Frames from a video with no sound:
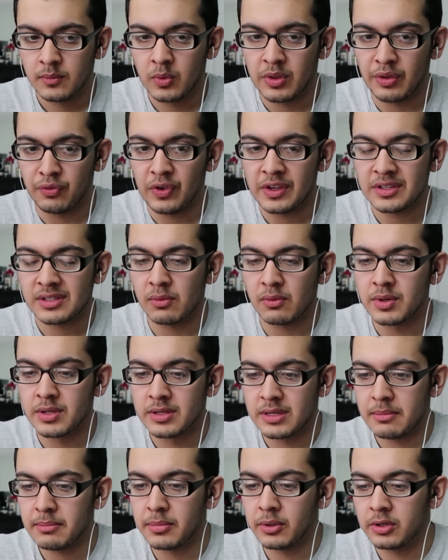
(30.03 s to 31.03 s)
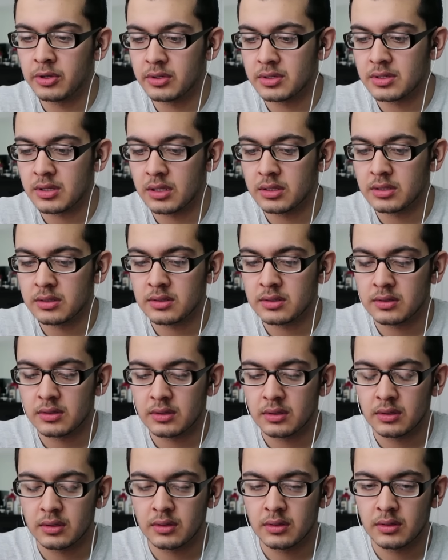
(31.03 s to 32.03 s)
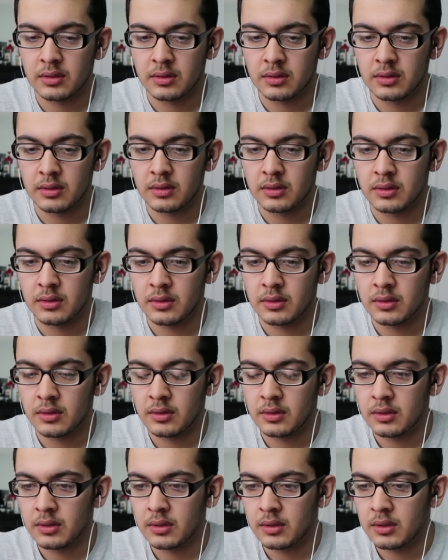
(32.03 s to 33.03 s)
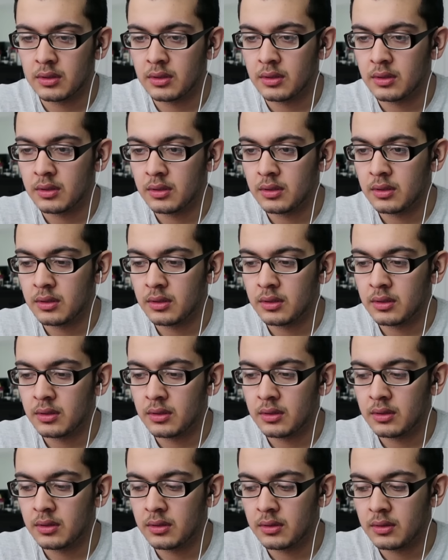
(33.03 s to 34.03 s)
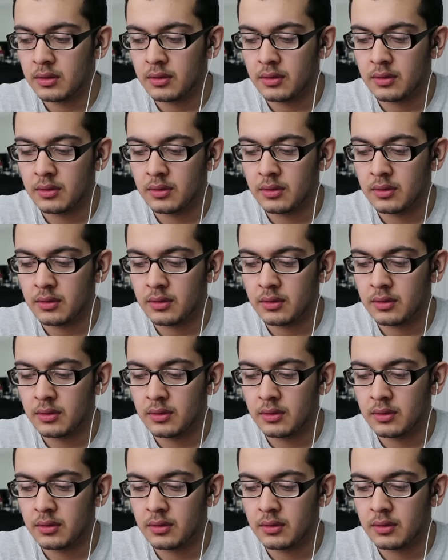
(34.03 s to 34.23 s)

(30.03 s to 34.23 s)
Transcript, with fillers: With a face that resembled her son's. The beautiful woman smiled with dignity.